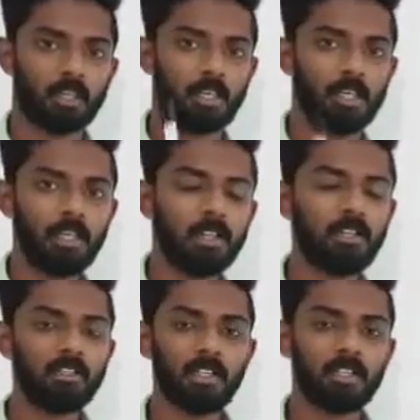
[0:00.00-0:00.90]
Here in
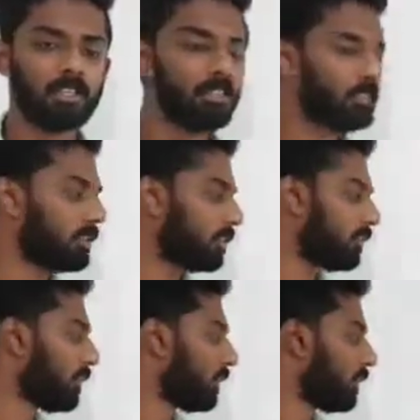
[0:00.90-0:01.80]
the sentence,
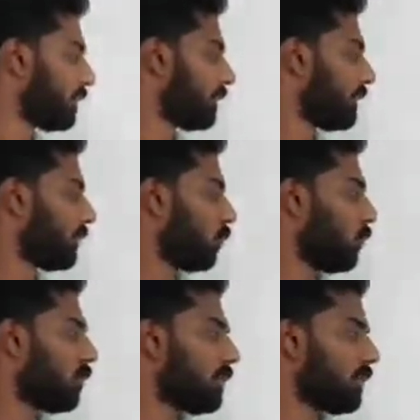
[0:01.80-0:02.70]
the
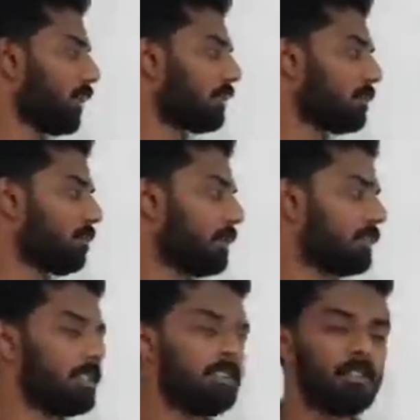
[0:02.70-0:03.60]
word
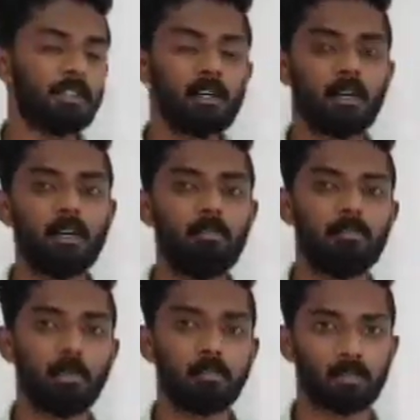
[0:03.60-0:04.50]
expresses a
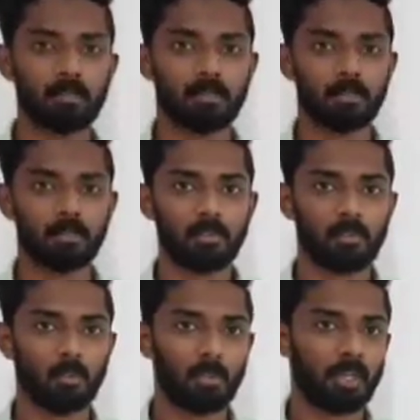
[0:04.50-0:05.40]
purpose.
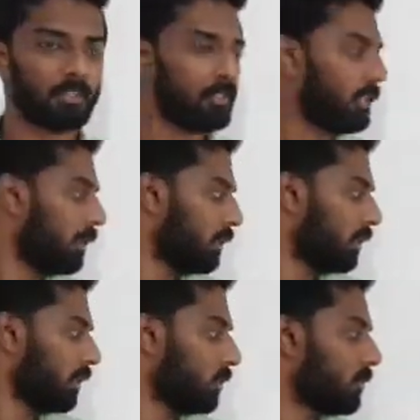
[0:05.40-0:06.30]
We can see
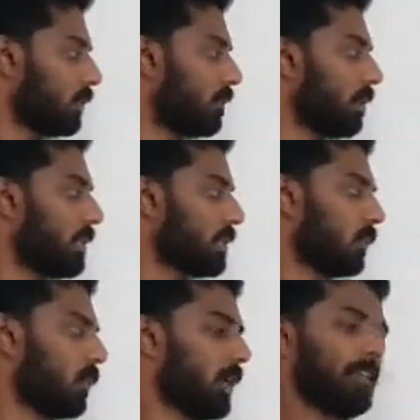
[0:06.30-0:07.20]
she may
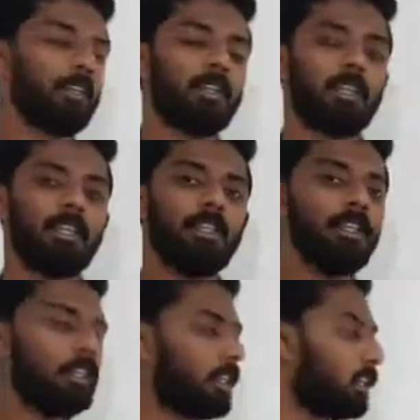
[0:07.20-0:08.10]
survive.
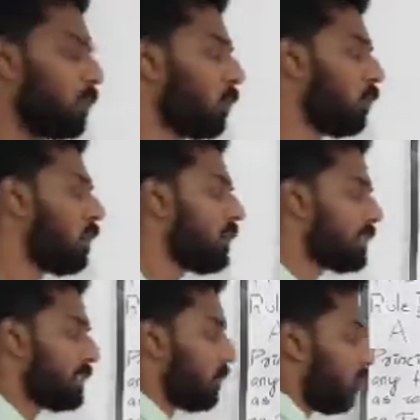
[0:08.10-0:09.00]
Here, the word
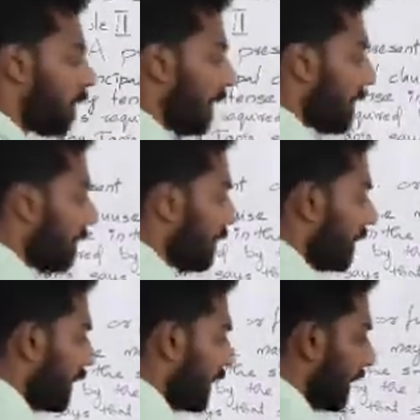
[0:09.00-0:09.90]
survive
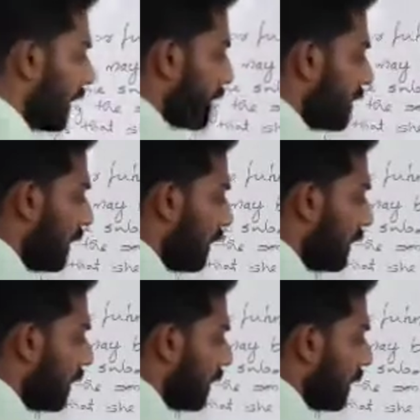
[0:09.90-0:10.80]
is the